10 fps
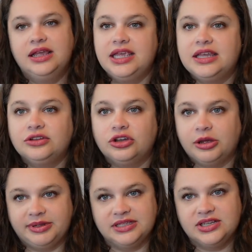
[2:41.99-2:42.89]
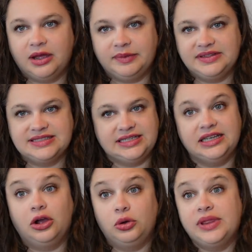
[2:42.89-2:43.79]
he can look up at the top and
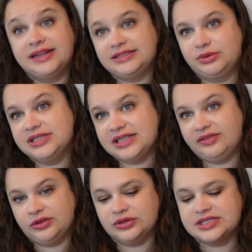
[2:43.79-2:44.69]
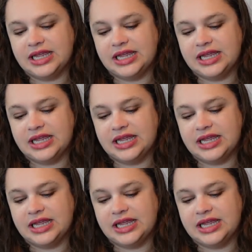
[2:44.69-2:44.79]
see, oh, that's what a seven looks like.